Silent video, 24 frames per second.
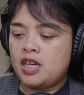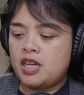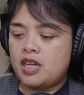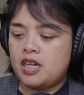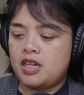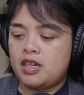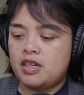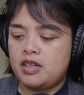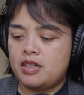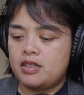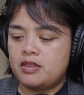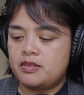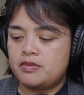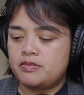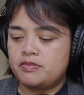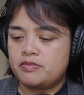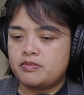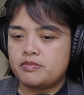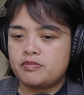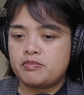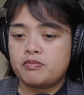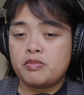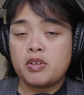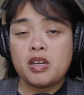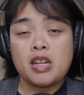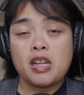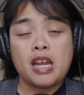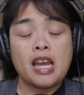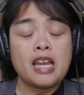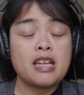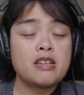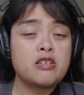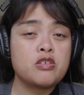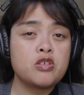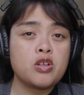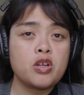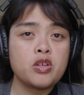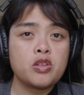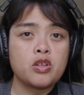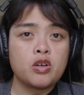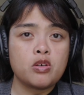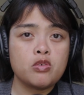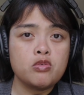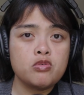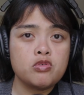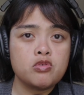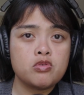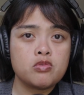but I enjoy
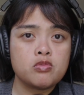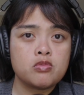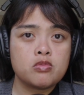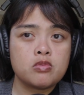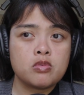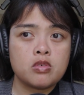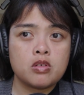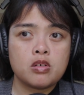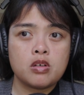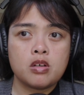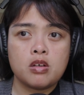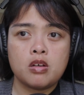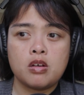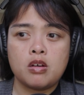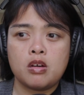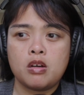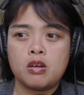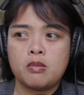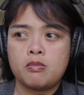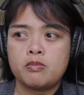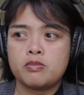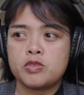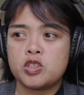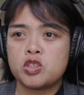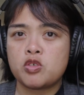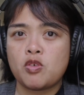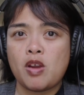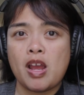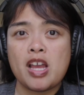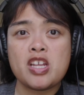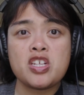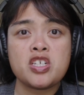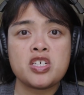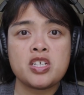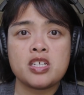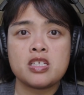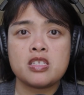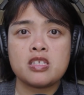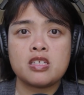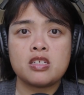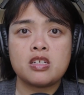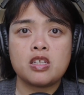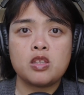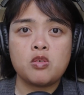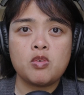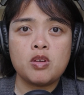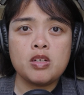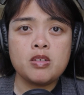those. Scratch is
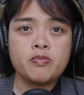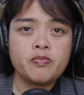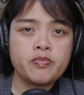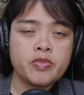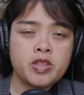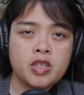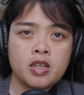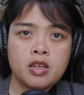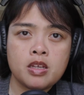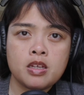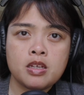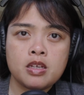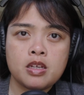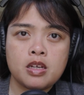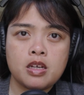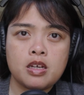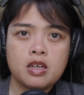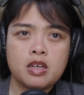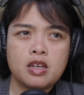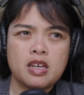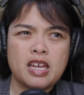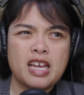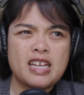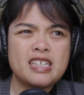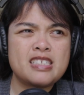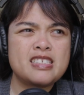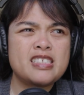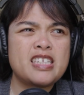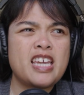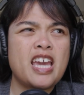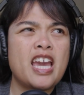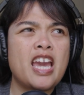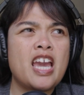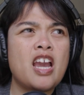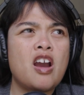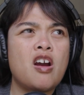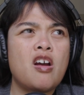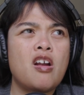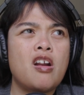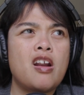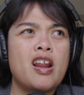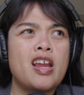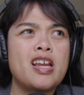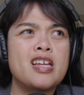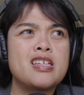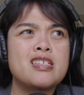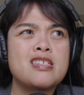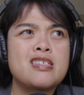another one.
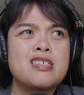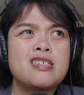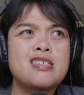SKRATCH.